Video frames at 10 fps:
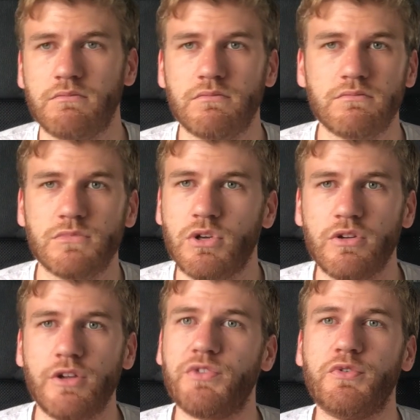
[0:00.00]
not
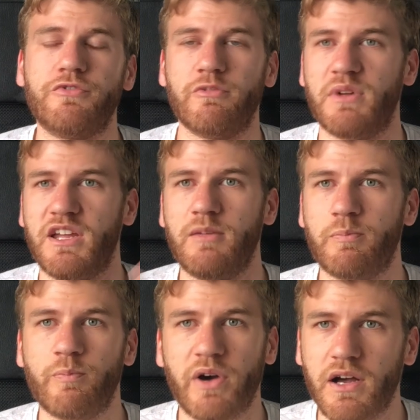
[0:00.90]
useful for me,
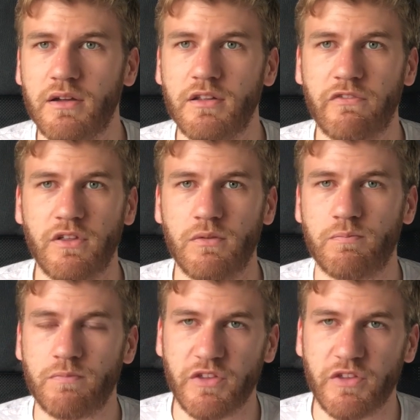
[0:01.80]
but if you